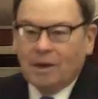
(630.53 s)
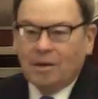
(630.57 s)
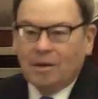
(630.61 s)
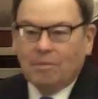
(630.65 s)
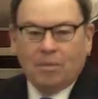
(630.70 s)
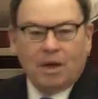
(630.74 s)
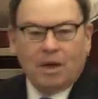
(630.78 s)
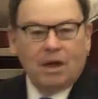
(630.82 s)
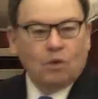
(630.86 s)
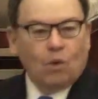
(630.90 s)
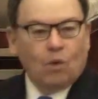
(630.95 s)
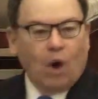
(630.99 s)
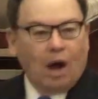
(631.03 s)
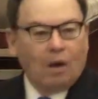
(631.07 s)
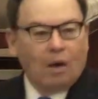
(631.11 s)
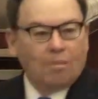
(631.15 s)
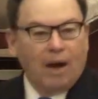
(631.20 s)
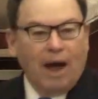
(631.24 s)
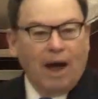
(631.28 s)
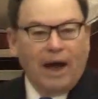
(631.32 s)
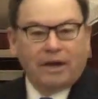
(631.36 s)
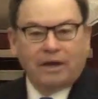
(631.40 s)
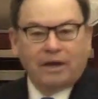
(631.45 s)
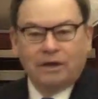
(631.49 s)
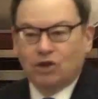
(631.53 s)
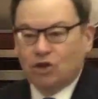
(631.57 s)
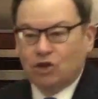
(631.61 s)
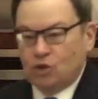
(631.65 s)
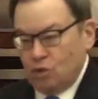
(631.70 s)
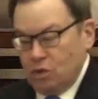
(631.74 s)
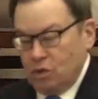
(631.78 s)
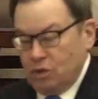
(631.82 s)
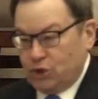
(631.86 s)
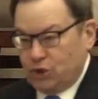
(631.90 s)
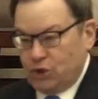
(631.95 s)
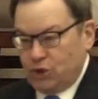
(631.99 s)
Meanwhile, back in
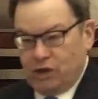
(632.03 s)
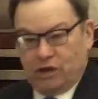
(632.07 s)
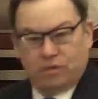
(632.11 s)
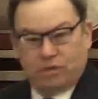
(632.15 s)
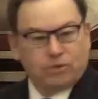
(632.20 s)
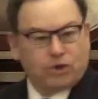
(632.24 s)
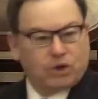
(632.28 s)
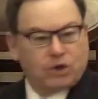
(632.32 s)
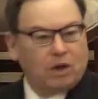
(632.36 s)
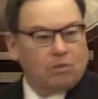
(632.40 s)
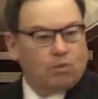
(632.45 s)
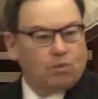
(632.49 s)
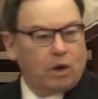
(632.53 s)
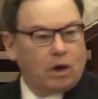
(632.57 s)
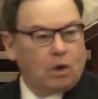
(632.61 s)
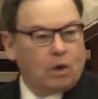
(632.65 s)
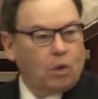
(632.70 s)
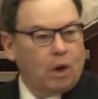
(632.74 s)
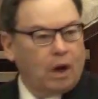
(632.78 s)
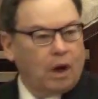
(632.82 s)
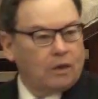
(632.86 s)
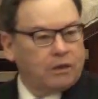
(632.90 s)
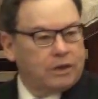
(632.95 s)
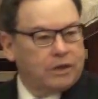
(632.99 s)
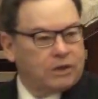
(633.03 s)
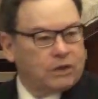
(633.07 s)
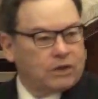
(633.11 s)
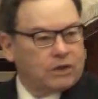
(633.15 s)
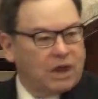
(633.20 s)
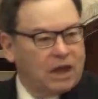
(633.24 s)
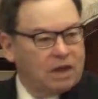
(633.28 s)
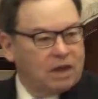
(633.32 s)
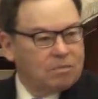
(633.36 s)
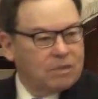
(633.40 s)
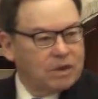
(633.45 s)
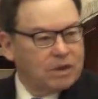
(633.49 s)
Jerusalem, somewhere while these
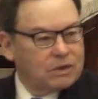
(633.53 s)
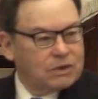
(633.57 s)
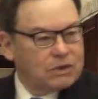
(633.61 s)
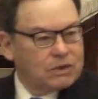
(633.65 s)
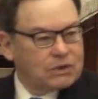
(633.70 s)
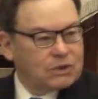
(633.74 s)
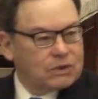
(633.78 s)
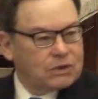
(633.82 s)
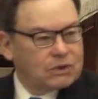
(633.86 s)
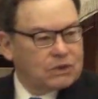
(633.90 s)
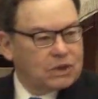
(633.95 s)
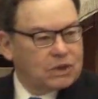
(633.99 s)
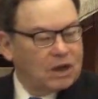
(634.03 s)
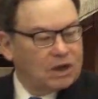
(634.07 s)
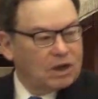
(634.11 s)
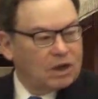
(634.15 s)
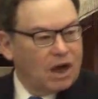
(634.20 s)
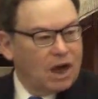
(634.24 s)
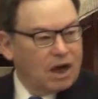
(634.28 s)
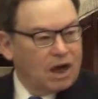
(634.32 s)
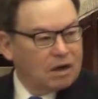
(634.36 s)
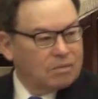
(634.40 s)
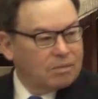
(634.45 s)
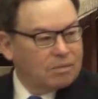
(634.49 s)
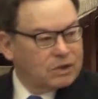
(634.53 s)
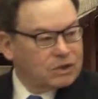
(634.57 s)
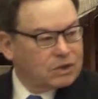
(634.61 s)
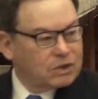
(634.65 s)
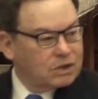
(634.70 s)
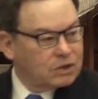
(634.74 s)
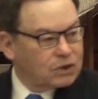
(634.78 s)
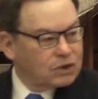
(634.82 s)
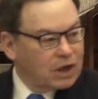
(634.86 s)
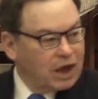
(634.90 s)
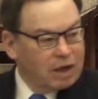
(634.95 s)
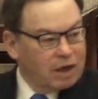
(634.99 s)
nameless, anonymous
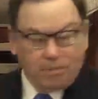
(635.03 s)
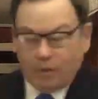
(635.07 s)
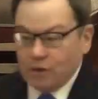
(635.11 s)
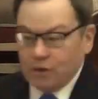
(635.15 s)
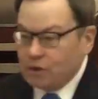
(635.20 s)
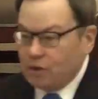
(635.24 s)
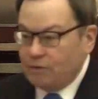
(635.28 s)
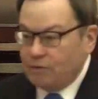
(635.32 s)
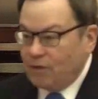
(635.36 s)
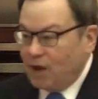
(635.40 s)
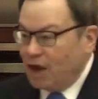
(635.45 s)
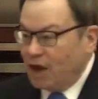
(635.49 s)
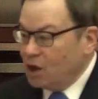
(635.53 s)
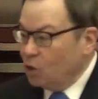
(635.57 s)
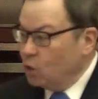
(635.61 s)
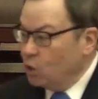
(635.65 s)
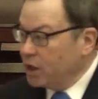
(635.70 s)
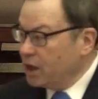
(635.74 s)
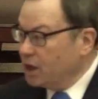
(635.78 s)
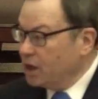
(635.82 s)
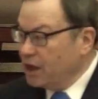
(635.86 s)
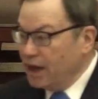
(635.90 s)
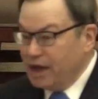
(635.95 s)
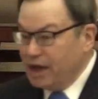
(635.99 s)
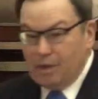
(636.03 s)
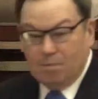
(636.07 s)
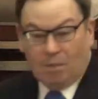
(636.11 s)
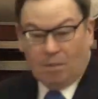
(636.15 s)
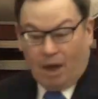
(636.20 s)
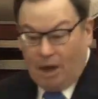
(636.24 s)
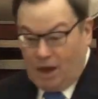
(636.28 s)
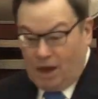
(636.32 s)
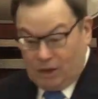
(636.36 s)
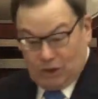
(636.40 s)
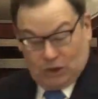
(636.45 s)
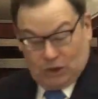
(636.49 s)
disciples are following
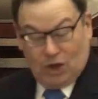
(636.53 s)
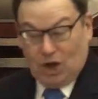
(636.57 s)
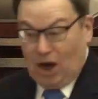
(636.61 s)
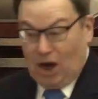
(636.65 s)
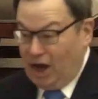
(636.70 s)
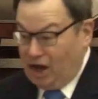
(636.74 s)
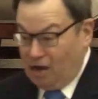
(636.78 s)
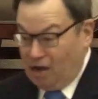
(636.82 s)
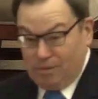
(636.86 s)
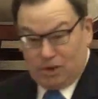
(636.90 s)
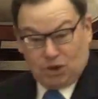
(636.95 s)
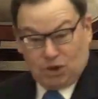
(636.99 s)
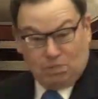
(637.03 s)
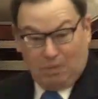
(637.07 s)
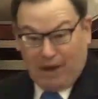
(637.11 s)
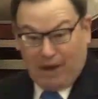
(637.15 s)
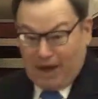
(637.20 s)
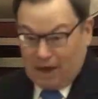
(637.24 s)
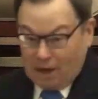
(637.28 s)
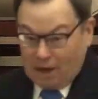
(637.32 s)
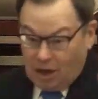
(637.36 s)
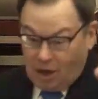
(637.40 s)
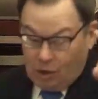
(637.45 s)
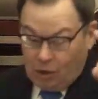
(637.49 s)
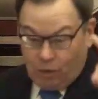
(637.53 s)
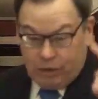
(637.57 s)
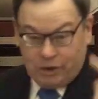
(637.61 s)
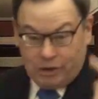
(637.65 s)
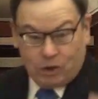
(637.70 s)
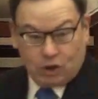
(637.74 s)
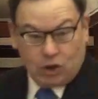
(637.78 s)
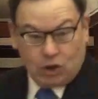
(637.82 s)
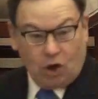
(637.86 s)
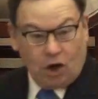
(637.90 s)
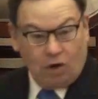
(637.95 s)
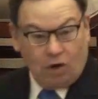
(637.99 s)
this anonymous man with a
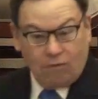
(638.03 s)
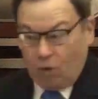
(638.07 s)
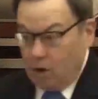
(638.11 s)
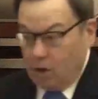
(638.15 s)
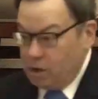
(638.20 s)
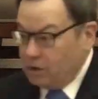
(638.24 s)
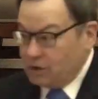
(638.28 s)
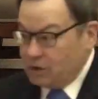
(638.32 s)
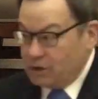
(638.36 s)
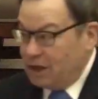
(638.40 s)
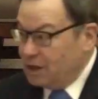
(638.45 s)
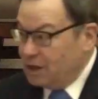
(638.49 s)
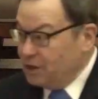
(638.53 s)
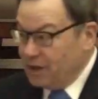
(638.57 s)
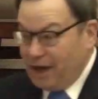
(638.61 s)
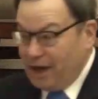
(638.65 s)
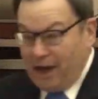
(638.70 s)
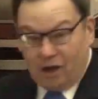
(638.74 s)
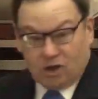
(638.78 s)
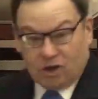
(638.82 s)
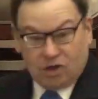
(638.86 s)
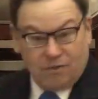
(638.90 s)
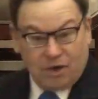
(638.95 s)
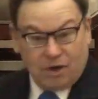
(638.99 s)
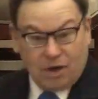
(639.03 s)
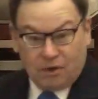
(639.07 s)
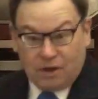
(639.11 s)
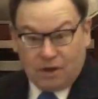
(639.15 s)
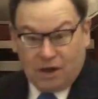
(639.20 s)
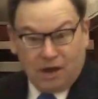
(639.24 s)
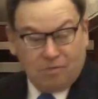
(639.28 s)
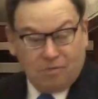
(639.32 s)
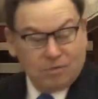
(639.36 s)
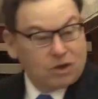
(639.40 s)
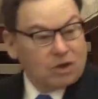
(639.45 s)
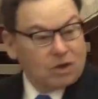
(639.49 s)
jar of water in his head to the house of another
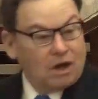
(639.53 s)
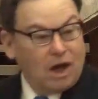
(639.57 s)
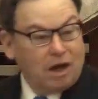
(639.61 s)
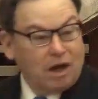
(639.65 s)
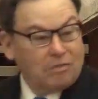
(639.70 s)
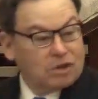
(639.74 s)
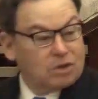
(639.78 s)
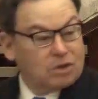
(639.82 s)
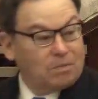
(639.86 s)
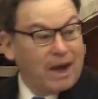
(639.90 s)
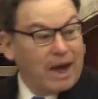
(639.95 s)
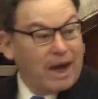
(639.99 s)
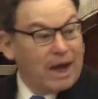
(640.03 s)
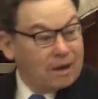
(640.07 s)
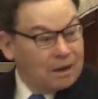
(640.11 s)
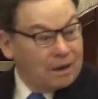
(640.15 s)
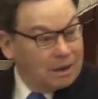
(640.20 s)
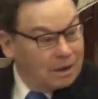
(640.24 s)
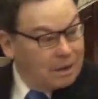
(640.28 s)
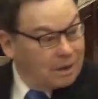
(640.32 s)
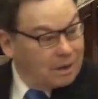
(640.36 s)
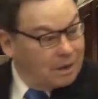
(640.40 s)
nameless, anonymous man,